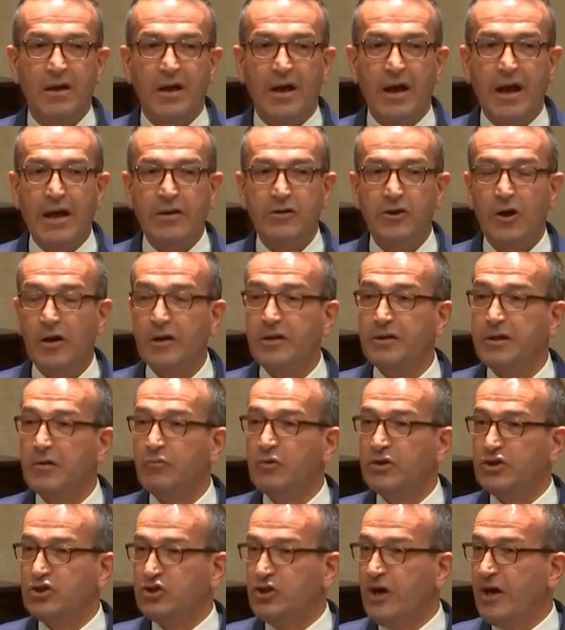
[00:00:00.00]
And the only thing
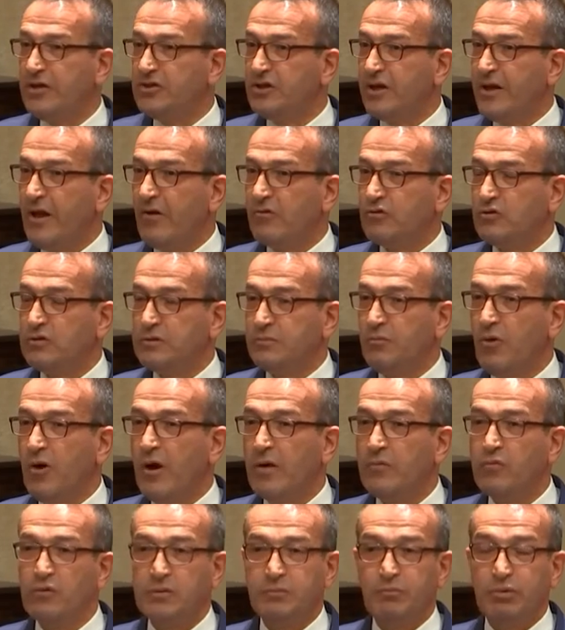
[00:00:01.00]
which changed the council's
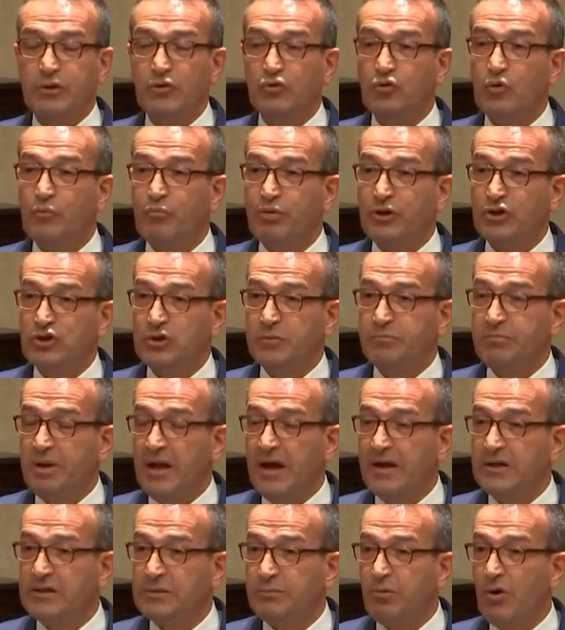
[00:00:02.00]
mind was political pressure
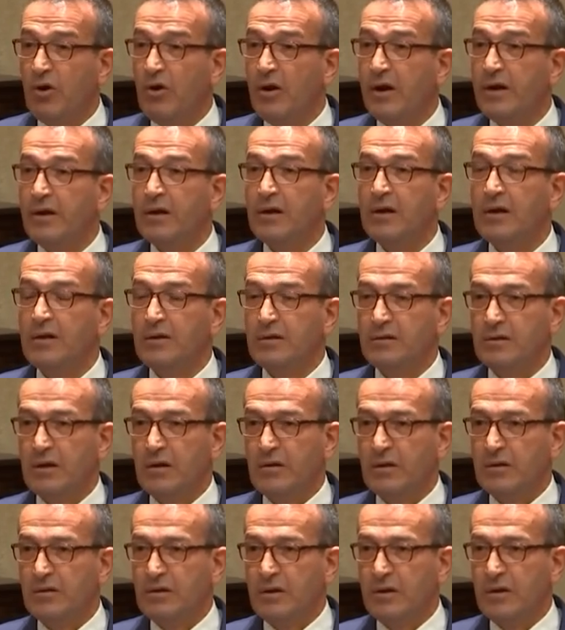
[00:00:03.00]
placed by
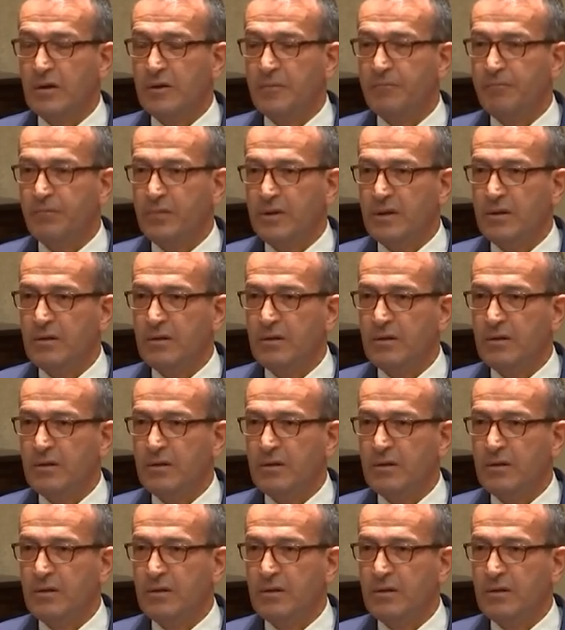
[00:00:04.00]
the